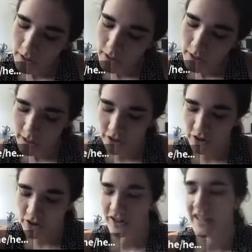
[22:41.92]
by doing
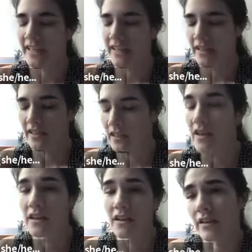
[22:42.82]
surgery
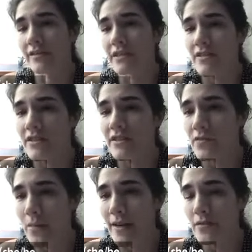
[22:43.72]
along curves in this
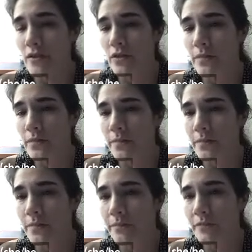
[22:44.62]
four manifold.
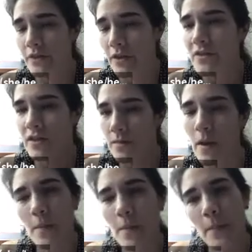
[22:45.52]
So
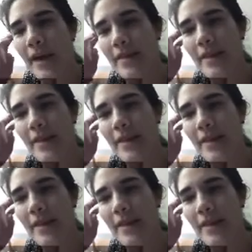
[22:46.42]
I'll put